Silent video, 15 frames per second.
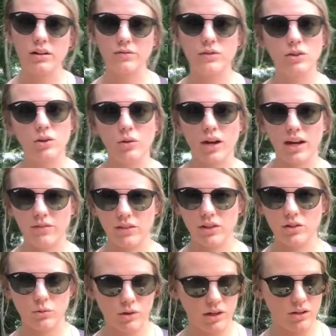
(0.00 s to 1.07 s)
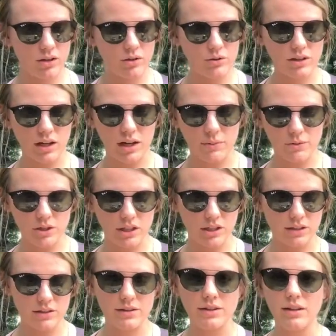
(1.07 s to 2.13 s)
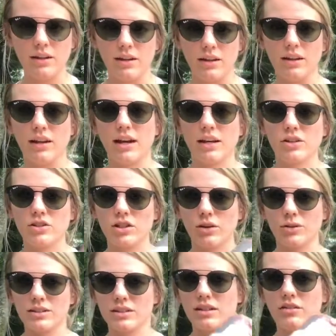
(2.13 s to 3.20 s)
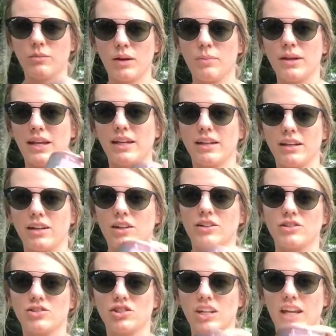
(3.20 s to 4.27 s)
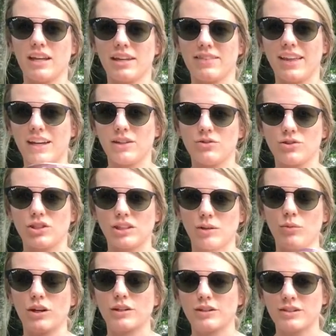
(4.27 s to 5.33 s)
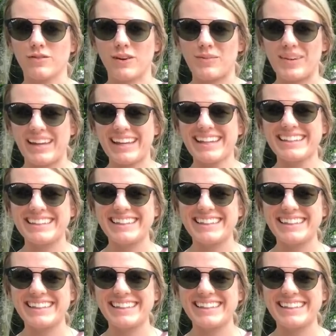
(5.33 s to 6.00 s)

if you don't have either one of those options, I just always give my paint a good shake, and that usually works for me.